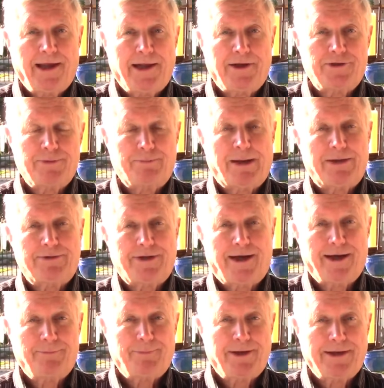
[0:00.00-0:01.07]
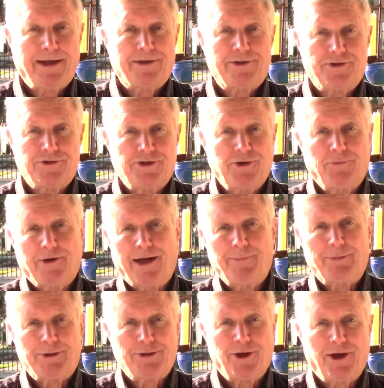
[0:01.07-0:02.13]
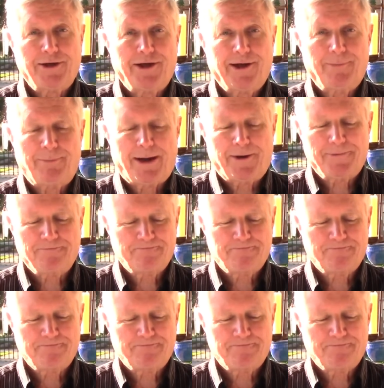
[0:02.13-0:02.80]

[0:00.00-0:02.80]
it's about time I got to see what I've been talking about.